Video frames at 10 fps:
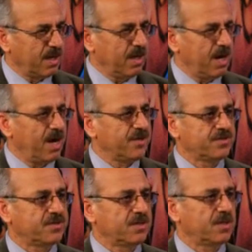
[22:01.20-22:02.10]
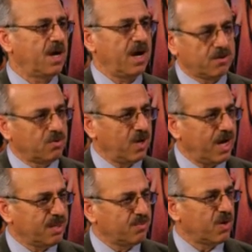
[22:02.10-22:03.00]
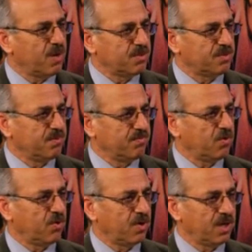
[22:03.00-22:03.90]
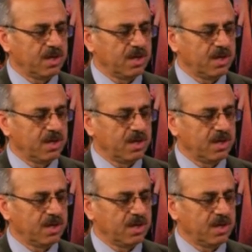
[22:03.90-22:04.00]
as Ayatollah had promised before.